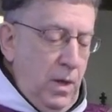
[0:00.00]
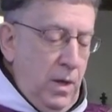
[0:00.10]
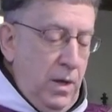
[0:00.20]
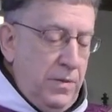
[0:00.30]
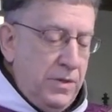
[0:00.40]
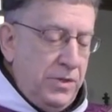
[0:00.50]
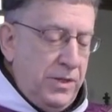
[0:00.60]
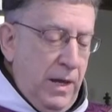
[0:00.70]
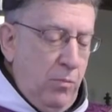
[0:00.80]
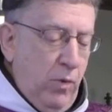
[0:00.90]
In the
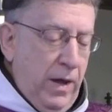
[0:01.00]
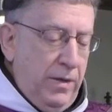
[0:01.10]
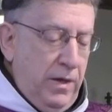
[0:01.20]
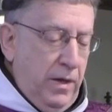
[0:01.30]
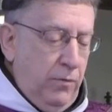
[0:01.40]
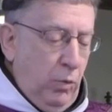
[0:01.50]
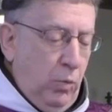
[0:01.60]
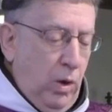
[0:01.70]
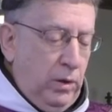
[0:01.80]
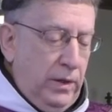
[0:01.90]
same way the evil
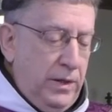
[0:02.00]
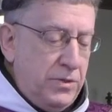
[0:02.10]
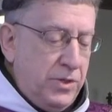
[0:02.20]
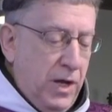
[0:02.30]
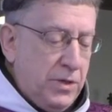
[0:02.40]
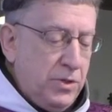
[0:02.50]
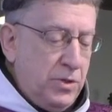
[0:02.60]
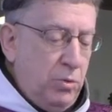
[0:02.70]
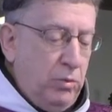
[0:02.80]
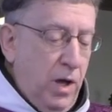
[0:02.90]
one leads us
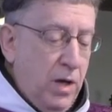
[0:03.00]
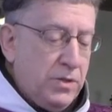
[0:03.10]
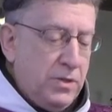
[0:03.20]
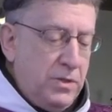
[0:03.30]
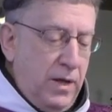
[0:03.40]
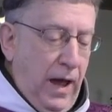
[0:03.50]
to lust